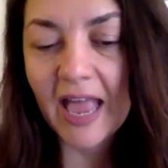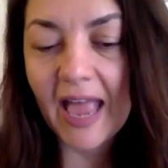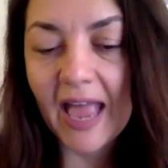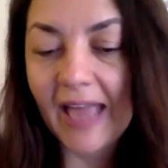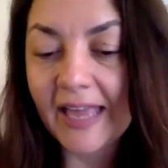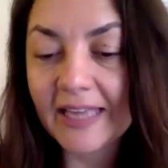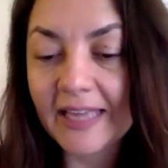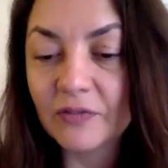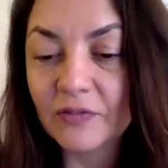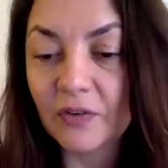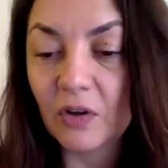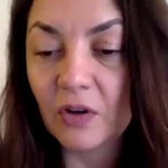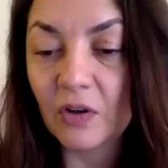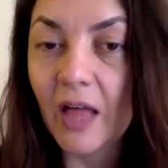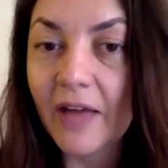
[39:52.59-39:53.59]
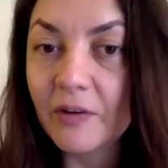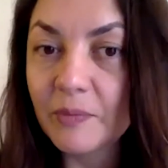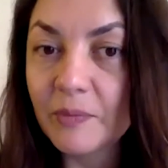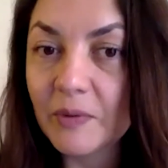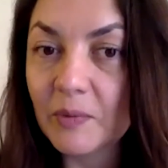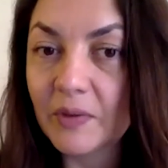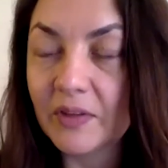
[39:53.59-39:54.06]
And for a lot of
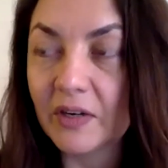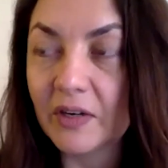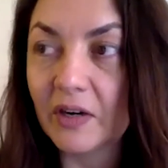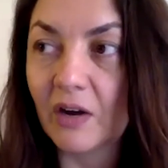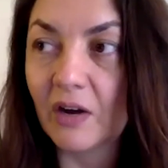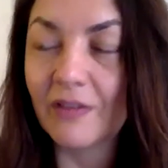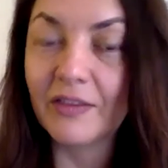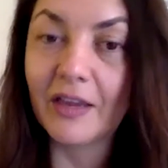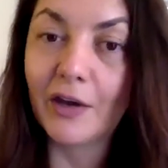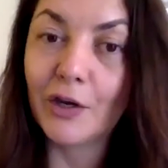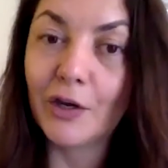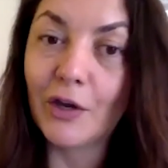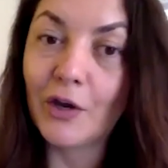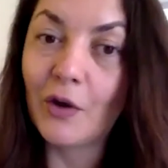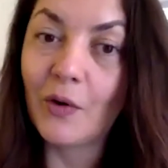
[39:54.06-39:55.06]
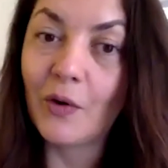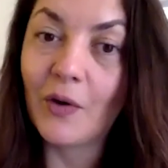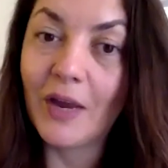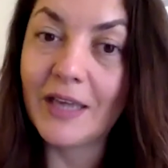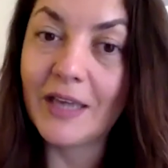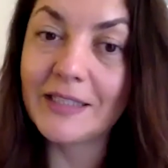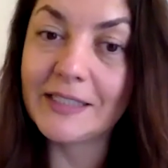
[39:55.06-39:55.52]
people that are out there, you know,
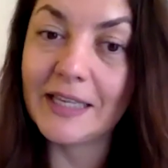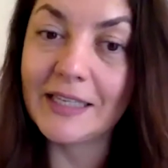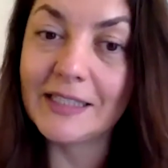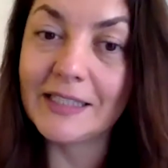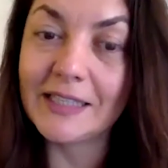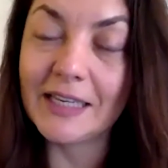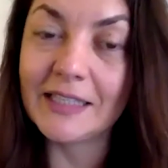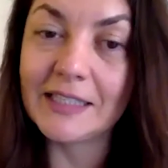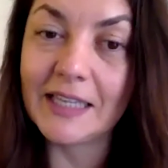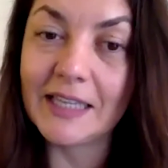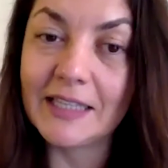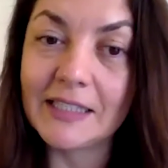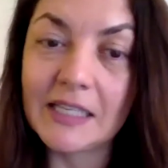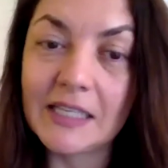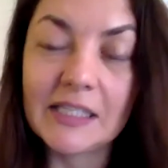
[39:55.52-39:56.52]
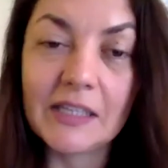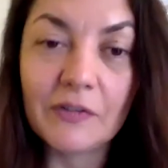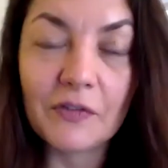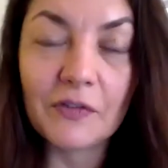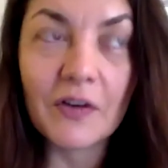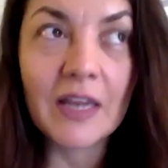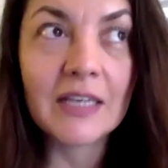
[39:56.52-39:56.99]
it's a
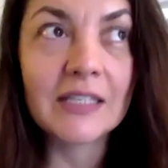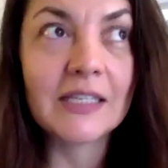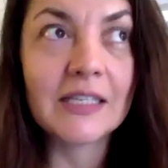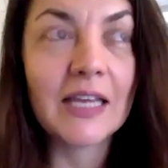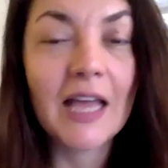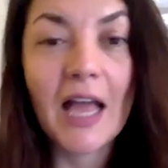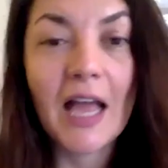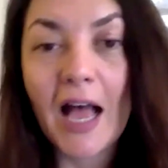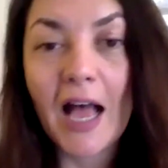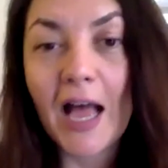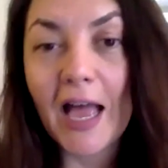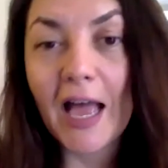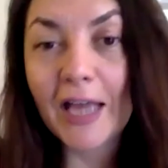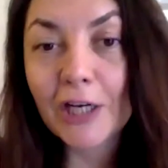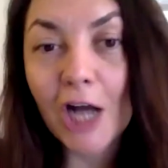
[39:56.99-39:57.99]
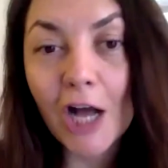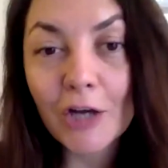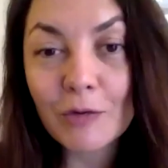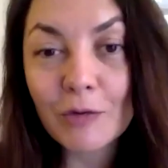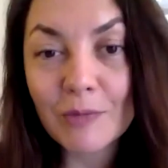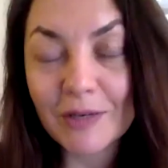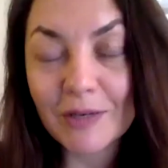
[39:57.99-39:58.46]
different
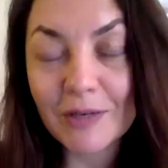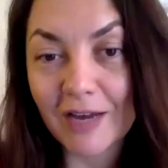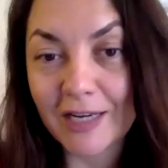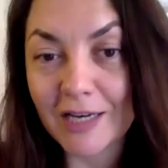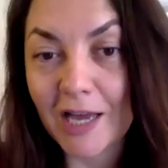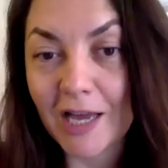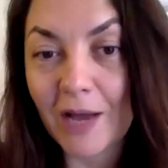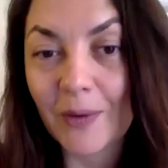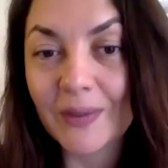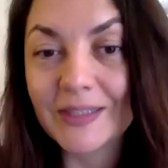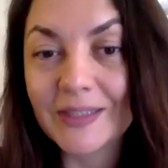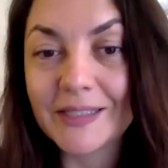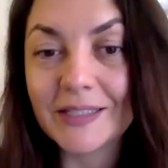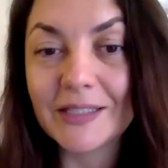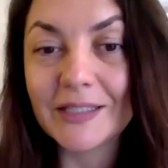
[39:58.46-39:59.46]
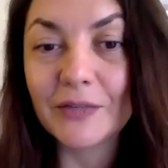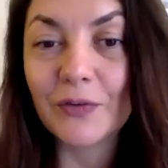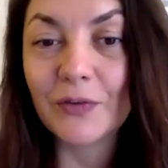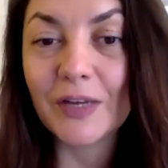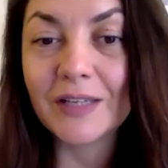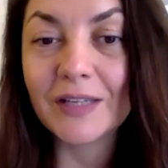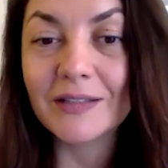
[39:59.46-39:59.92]
economy right now. It's a
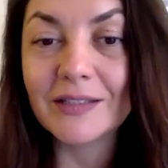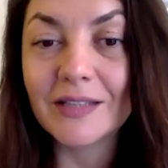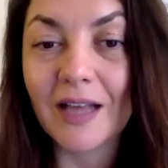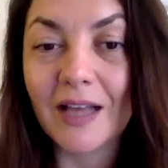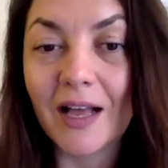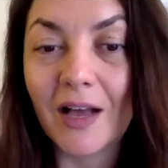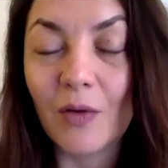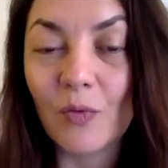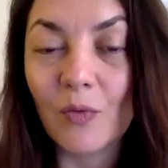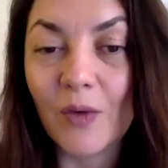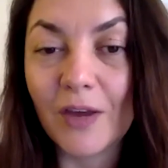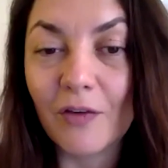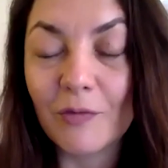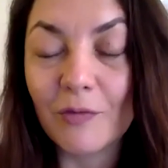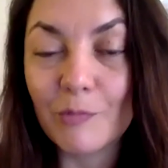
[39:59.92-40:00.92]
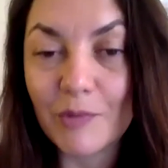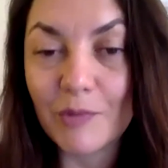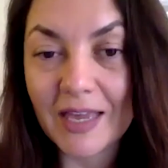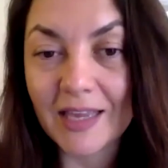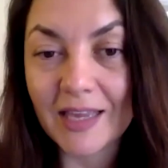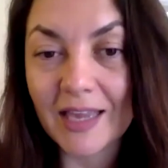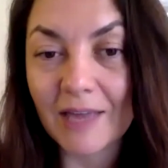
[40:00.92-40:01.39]
different way of
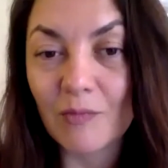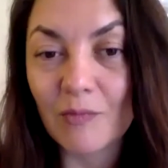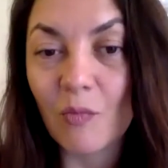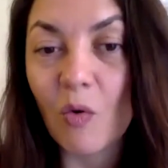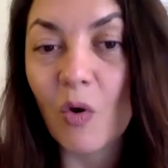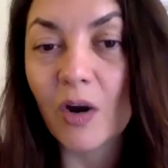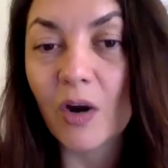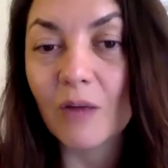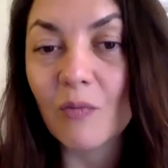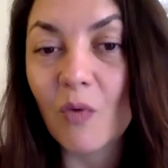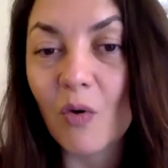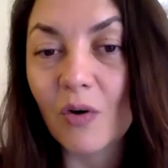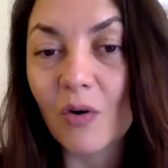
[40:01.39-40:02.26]
being, and more